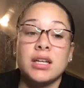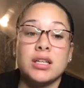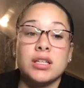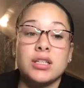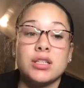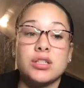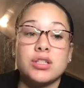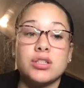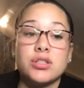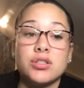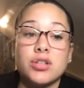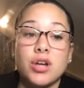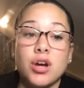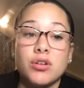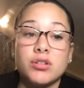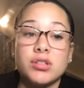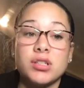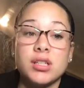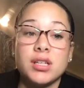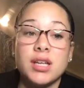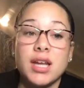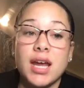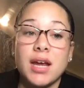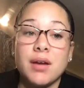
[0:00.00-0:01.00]
So,
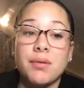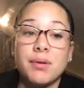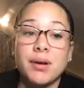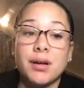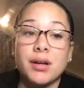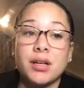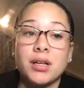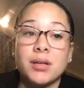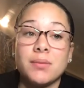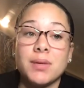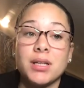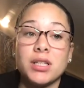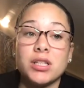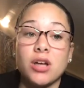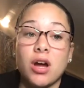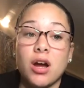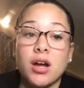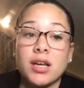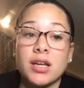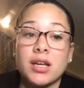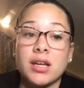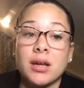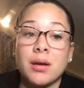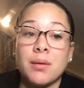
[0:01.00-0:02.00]
today we're going to be
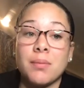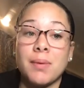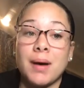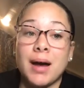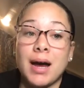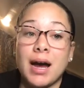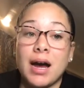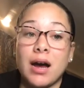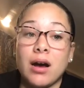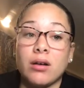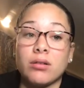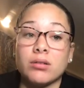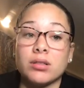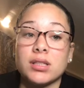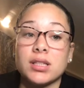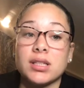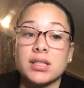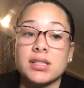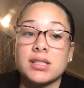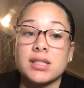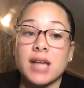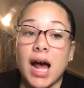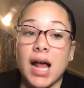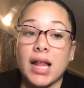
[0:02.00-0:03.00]
talking about
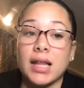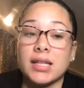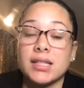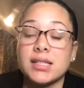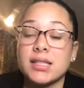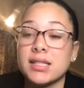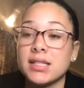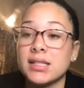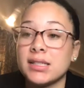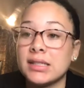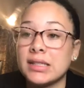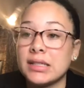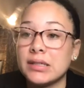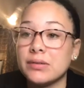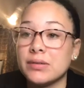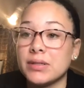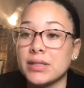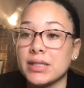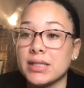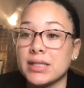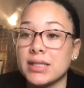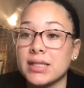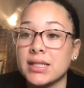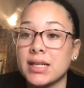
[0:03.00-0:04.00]
solids and
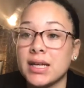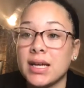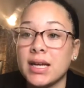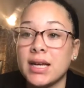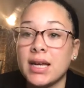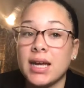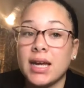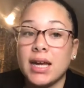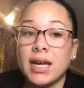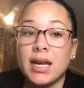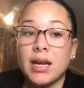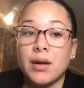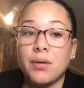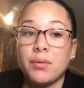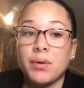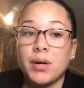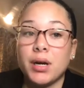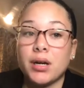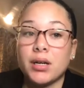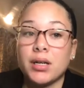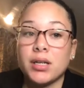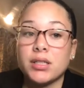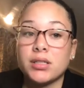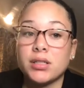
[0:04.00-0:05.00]
liquids. And we
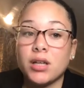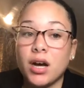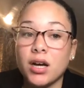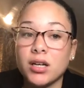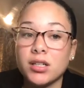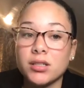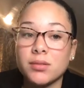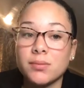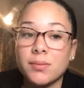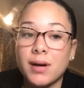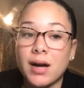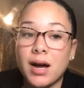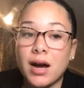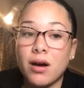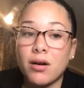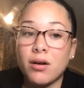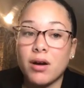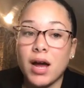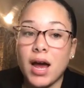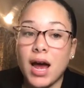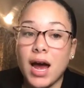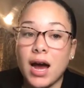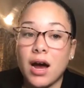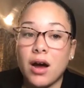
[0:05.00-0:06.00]
already talked about
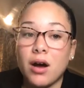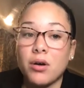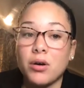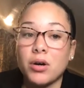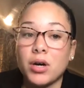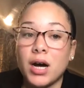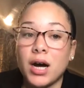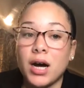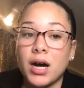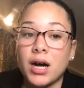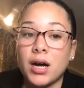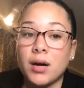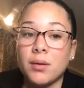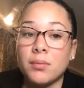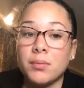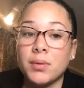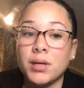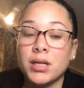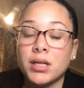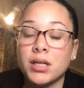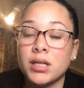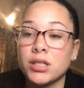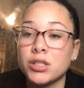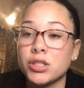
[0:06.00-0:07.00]
how
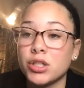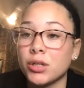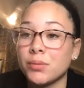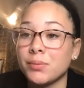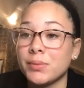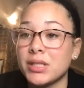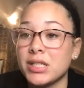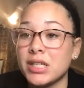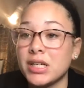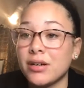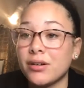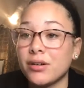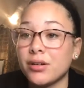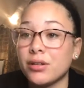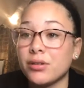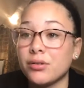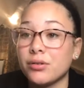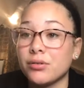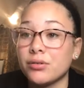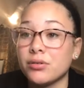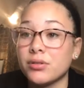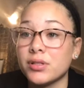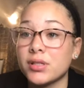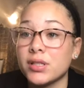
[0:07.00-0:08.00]
certain
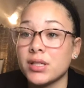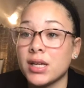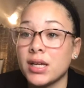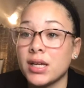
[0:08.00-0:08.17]
materials